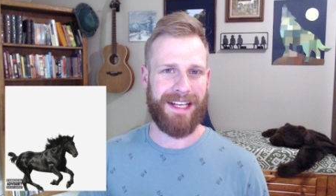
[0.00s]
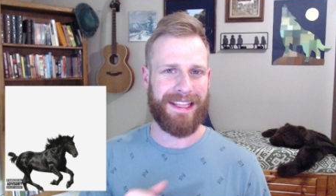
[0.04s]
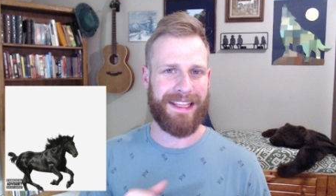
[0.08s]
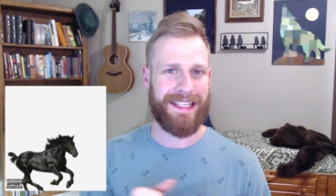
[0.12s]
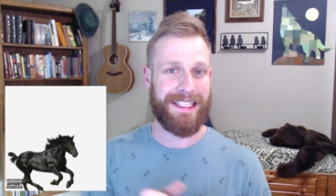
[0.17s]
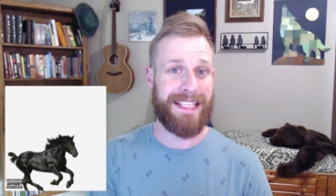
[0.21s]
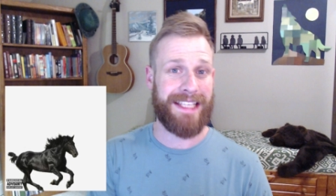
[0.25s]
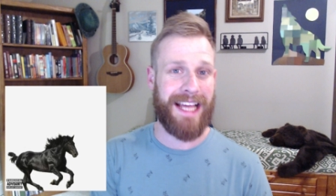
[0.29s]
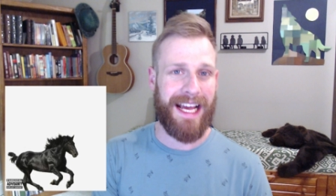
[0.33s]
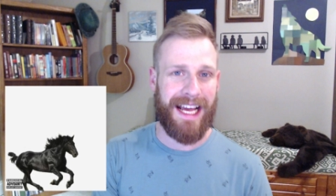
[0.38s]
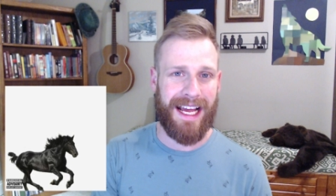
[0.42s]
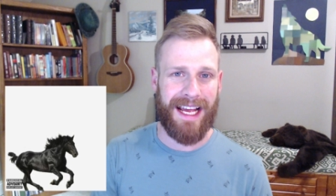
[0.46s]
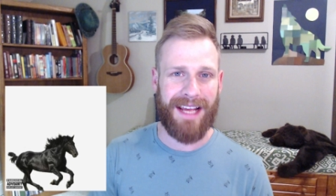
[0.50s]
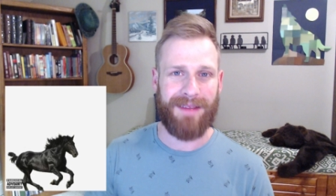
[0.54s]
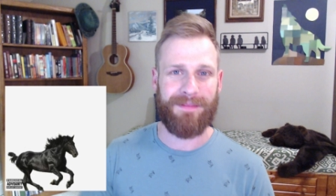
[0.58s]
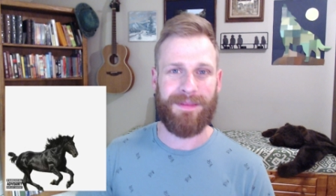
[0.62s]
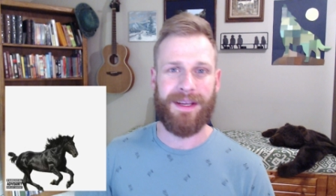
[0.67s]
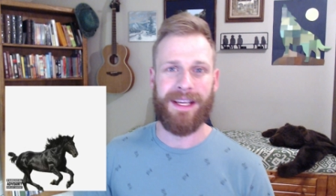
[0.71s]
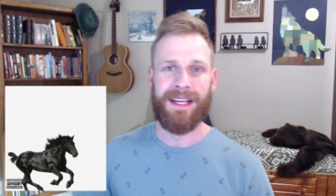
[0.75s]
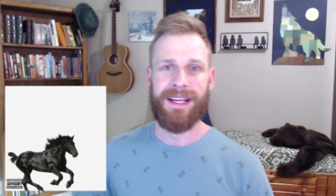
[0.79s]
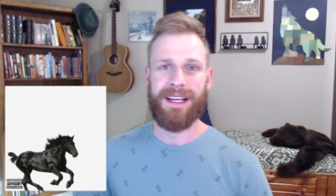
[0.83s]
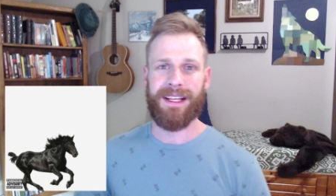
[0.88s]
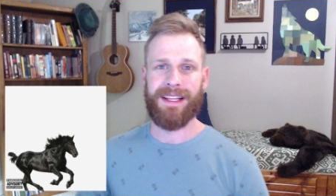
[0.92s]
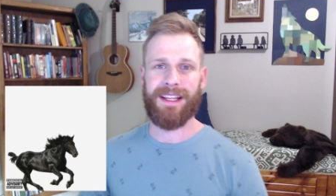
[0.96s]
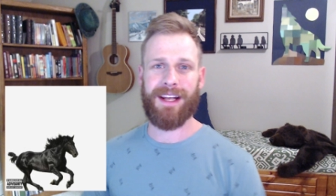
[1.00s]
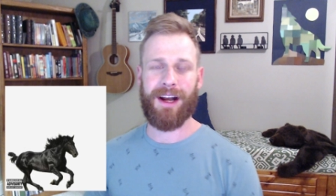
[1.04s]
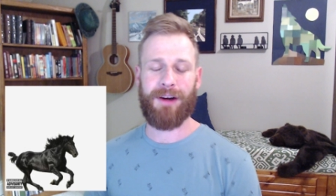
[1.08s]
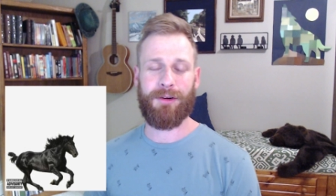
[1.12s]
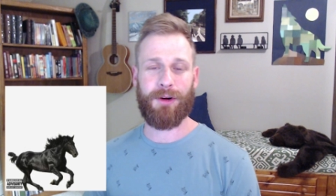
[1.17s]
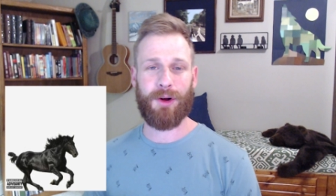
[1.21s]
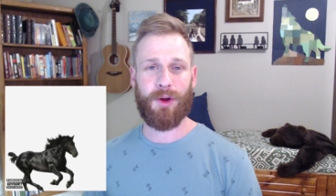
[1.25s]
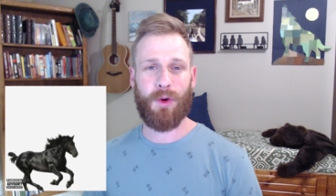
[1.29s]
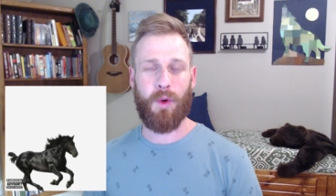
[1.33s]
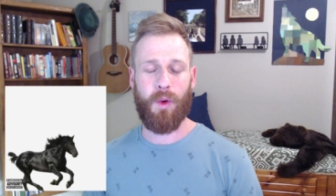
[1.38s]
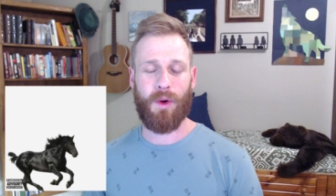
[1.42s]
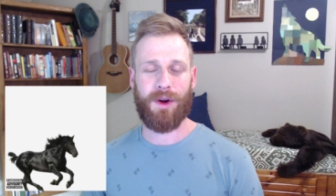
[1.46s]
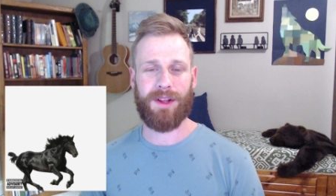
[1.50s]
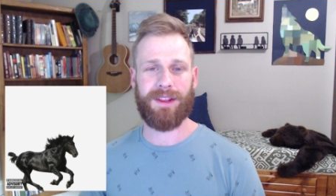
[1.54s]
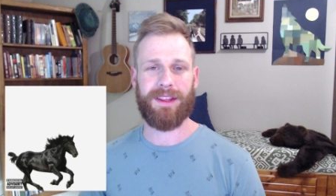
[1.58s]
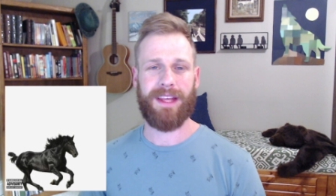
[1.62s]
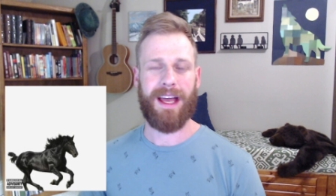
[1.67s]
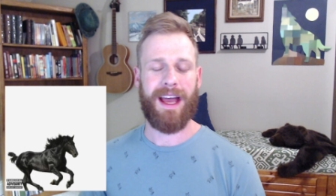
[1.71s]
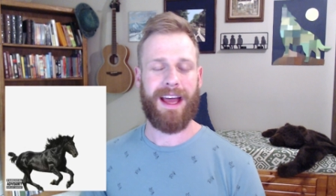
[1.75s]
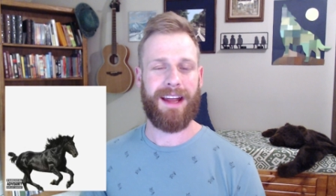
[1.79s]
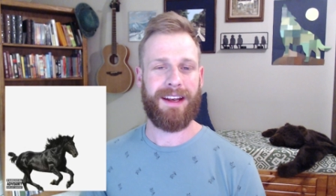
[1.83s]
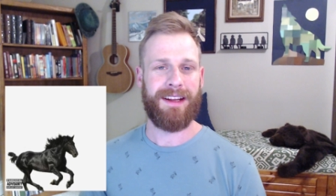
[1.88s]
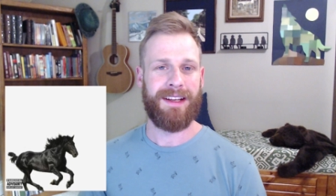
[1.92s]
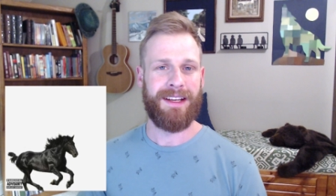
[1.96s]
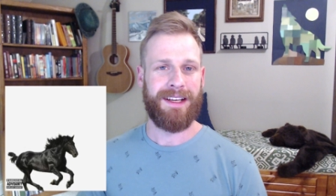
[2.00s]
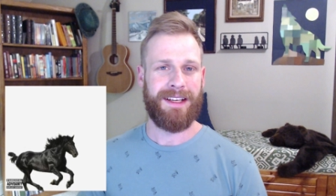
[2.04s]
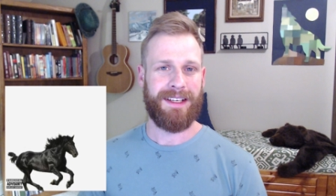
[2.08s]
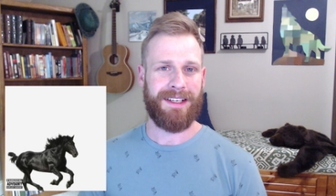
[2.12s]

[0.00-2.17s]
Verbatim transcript: and at the time that I recorded that,